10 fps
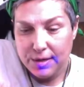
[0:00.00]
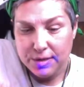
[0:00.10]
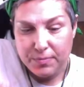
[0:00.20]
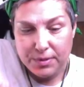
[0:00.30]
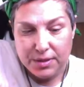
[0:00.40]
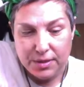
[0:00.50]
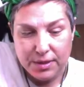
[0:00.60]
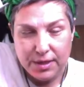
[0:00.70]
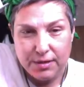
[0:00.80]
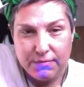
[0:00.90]
is, but then
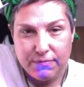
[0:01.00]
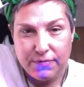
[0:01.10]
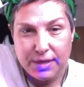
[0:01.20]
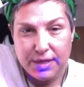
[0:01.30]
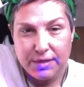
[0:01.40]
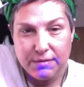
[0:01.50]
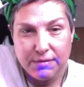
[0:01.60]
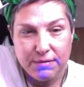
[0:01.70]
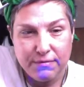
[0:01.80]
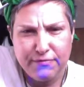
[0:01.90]
they fucking
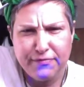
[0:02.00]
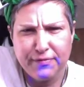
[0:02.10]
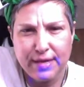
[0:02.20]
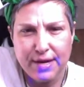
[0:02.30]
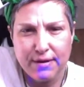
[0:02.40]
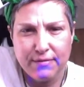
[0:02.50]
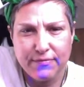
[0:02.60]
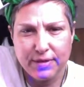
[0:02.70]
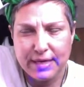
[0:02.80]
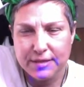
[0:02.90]
flare
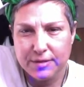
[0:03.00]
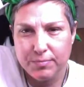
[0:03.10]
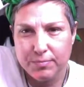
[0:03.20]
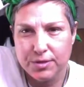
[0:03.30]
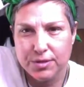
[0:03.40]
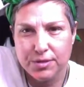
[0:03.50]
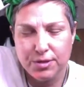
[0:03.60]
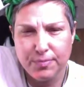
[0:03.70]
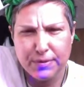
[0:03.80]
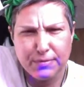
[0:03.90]
for like some
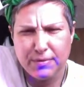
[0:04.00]
stupid.